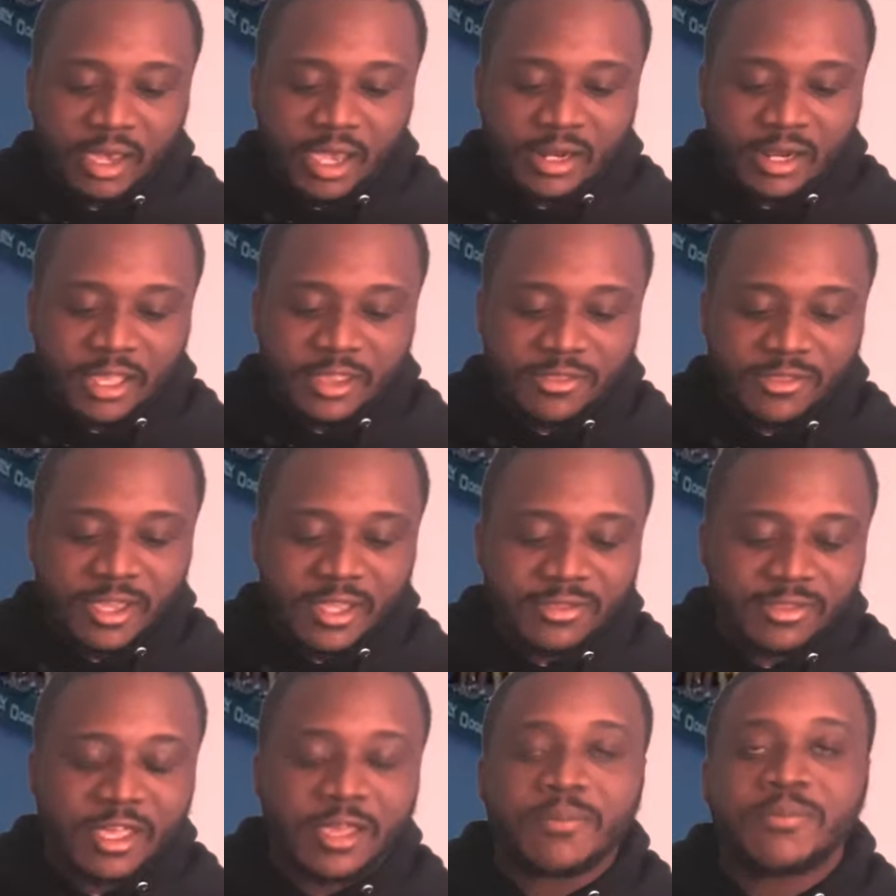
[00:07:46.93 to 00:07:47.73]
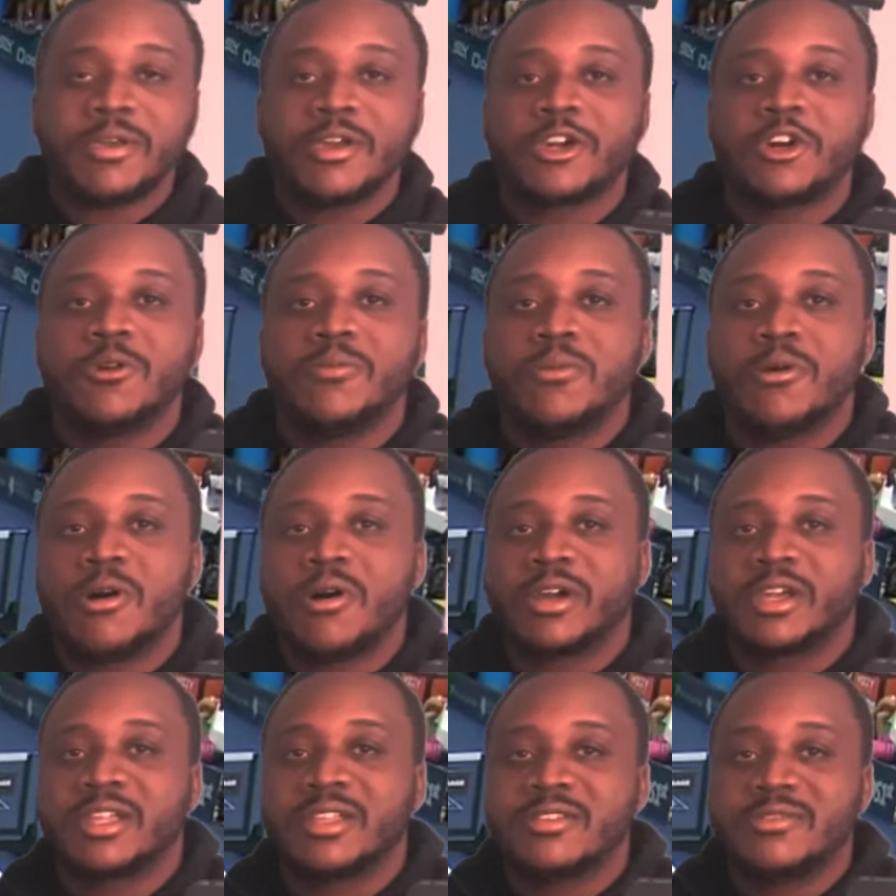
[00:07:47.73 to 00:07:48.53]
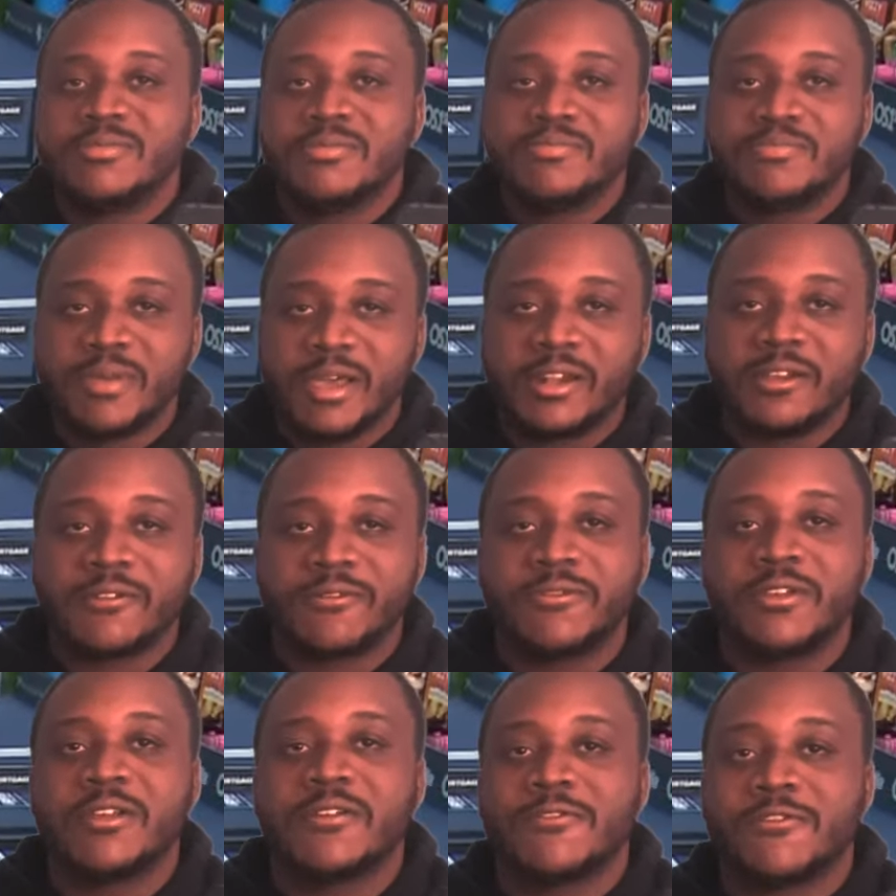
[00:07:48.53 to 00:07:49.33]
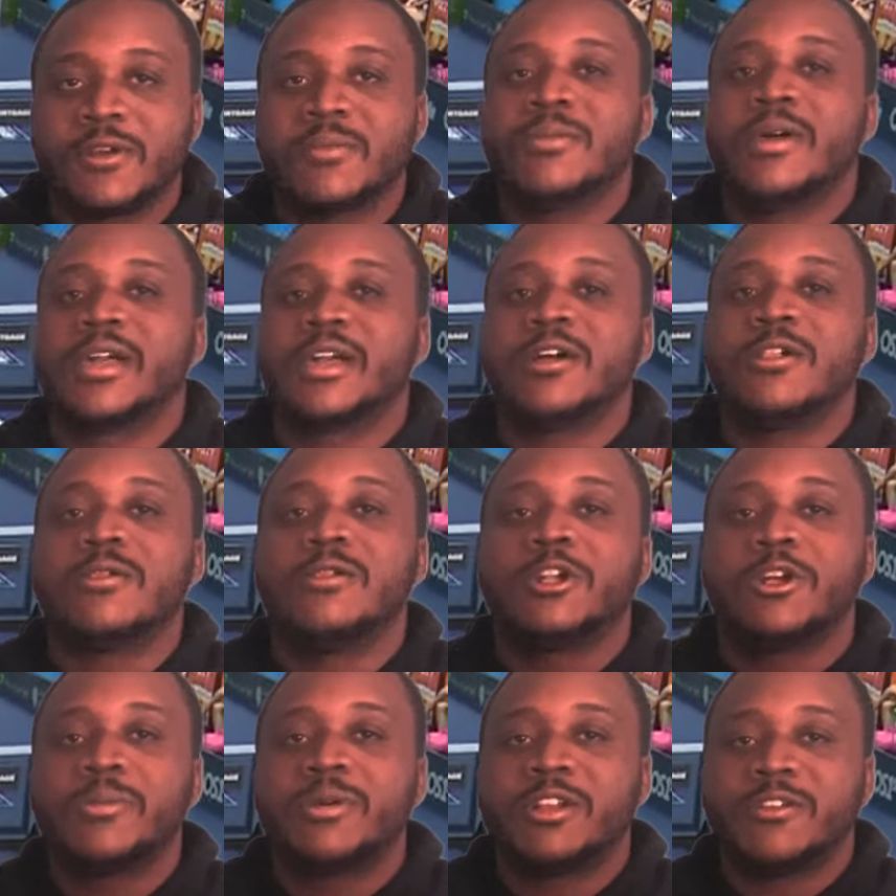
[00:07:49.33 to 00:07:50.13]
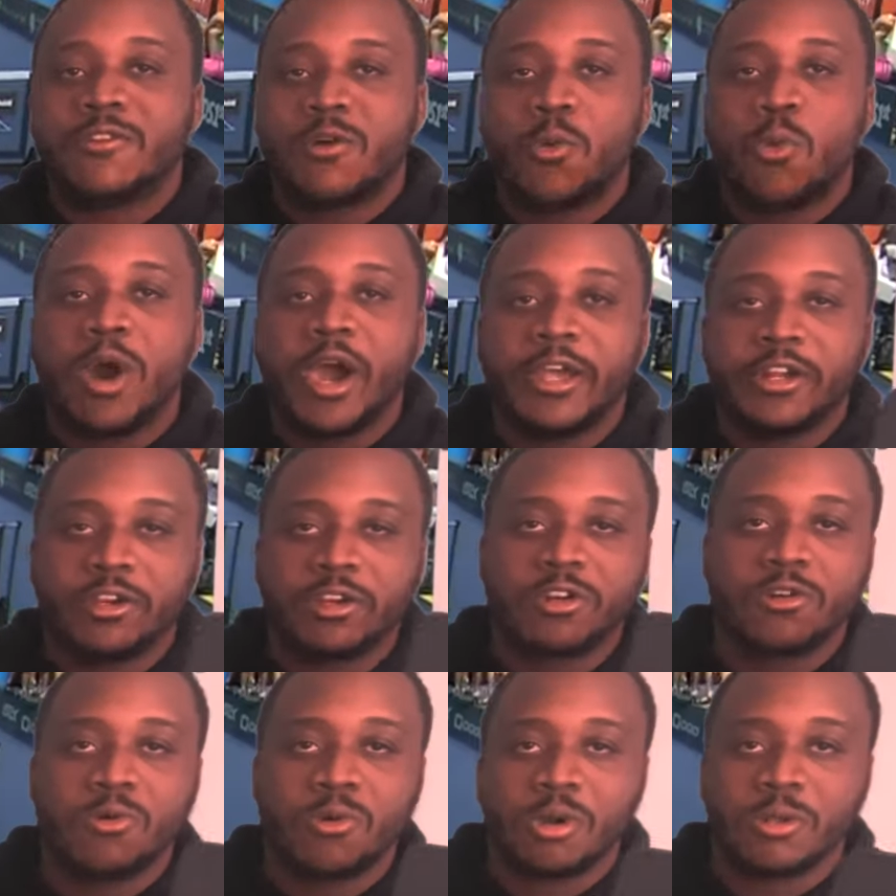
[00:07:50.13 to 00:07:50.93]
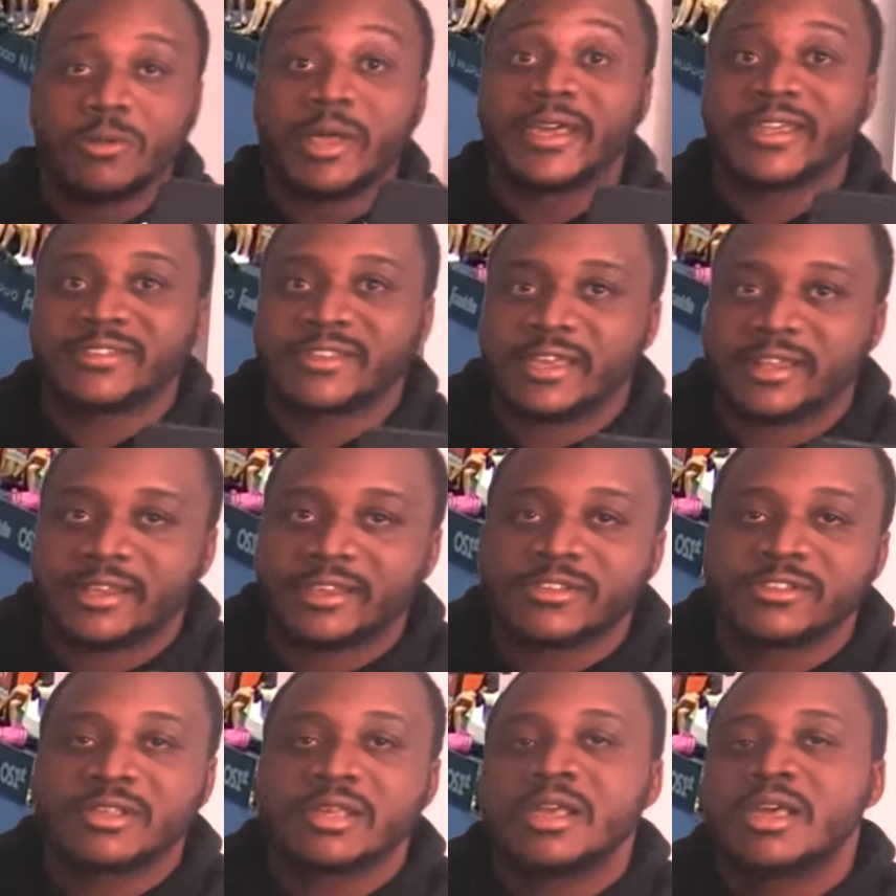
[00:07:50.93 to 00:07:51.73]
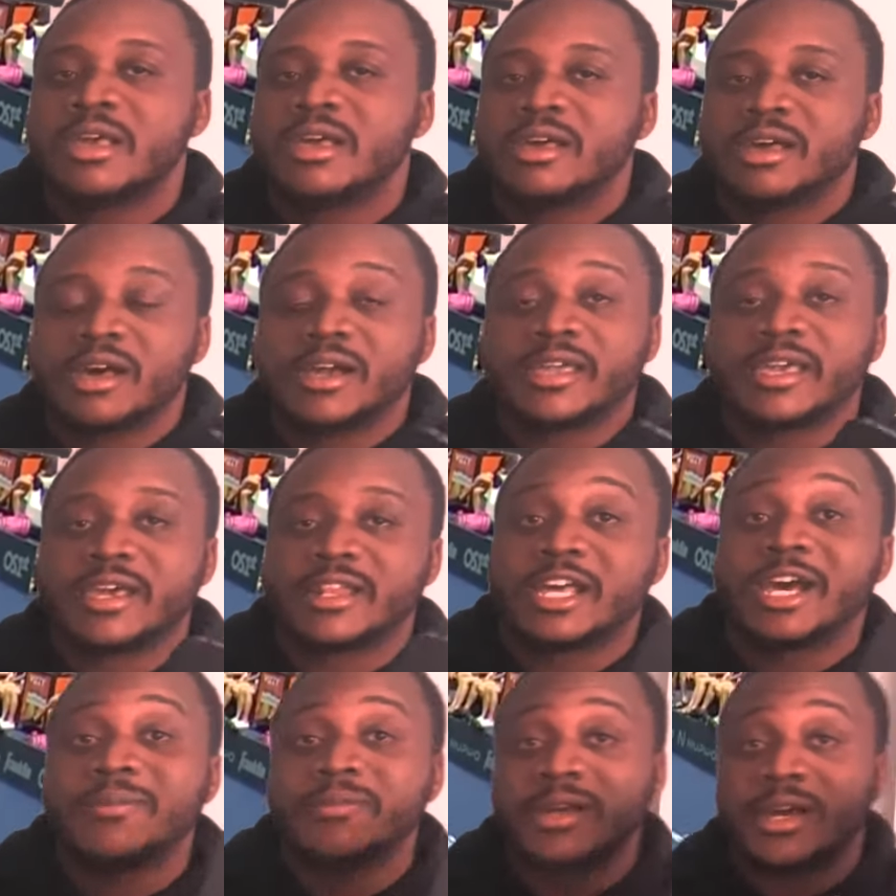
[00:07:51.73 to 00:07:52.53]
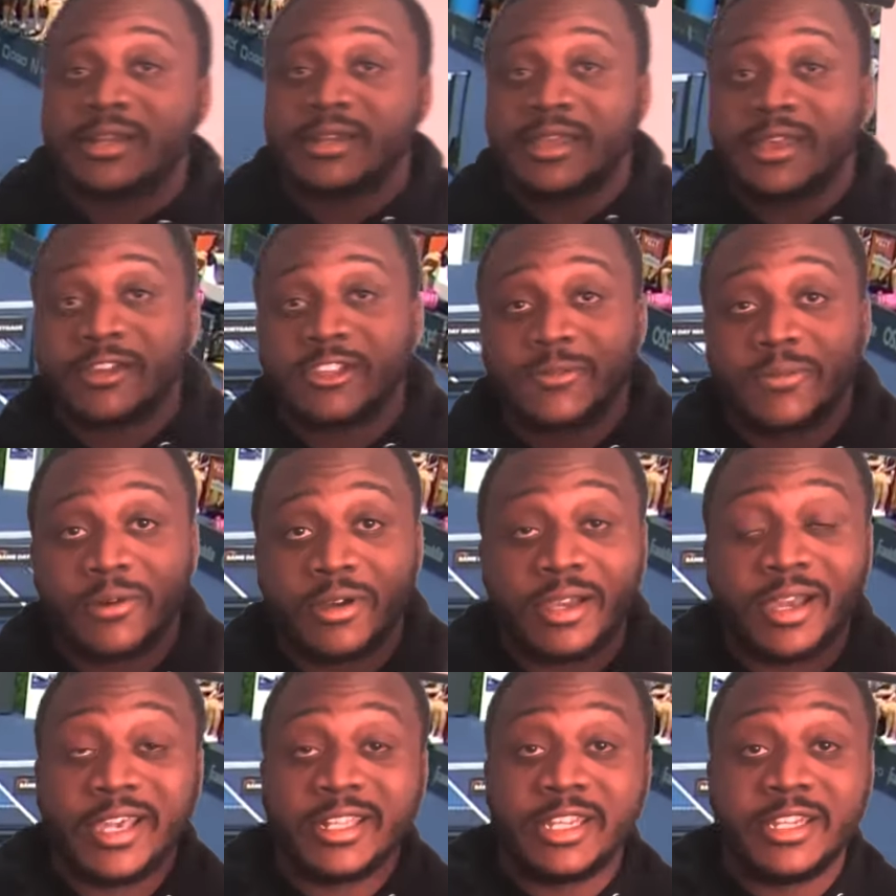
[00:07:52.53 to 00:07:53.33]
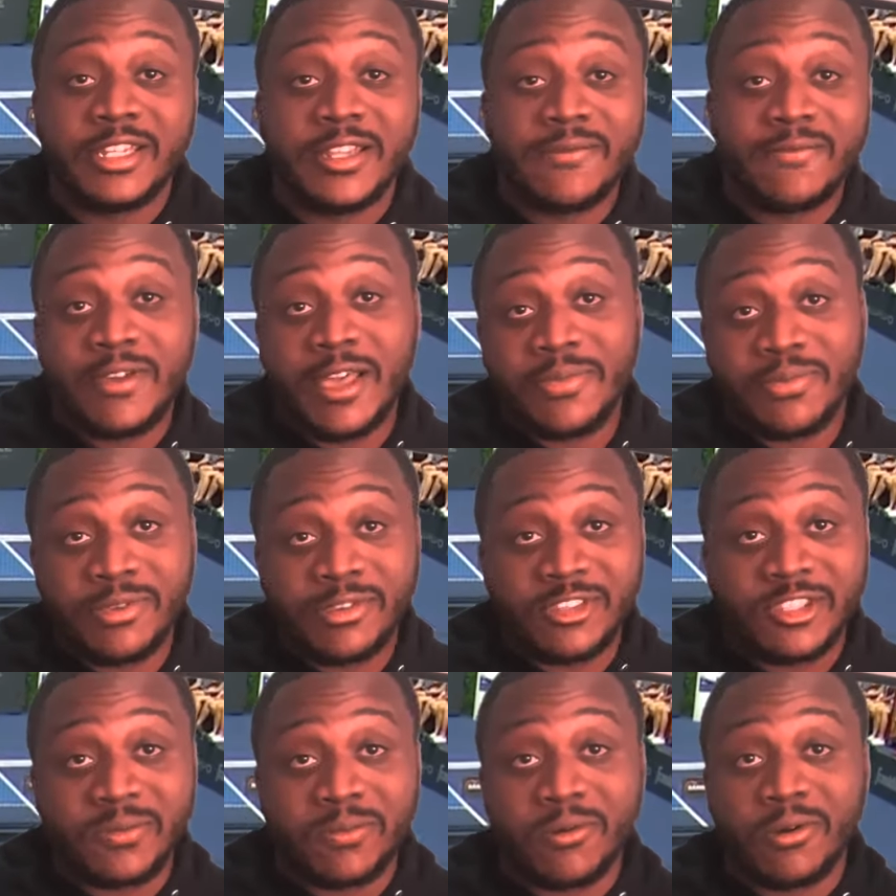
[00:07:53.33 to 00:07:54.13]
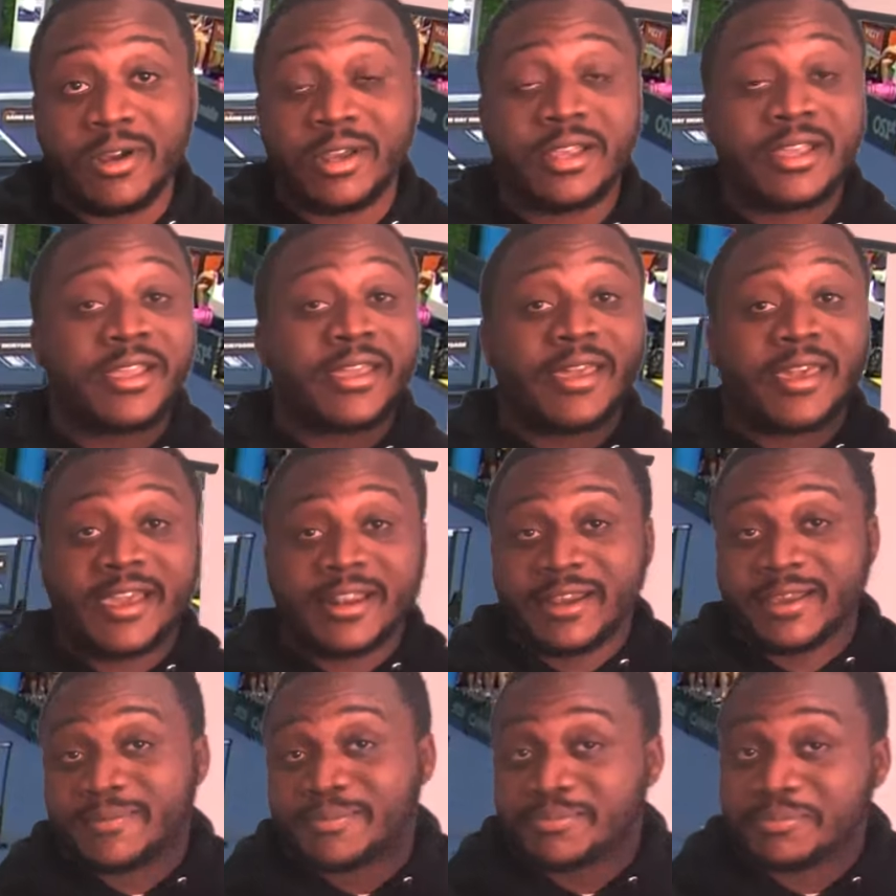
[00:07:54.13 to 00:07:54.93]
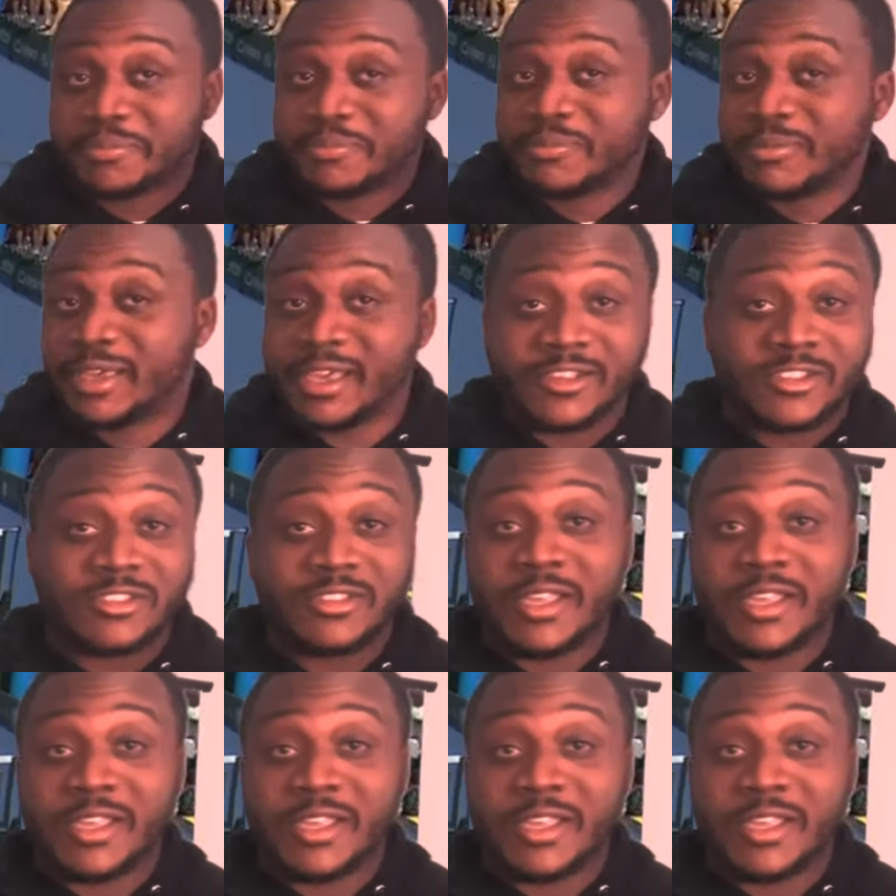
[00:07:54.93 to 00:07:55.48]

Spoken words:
And I think that pickleball could benefit from like a little bit of a wider court like tennis. Again, I'm not an expert. I didn't invent this sport. And I guess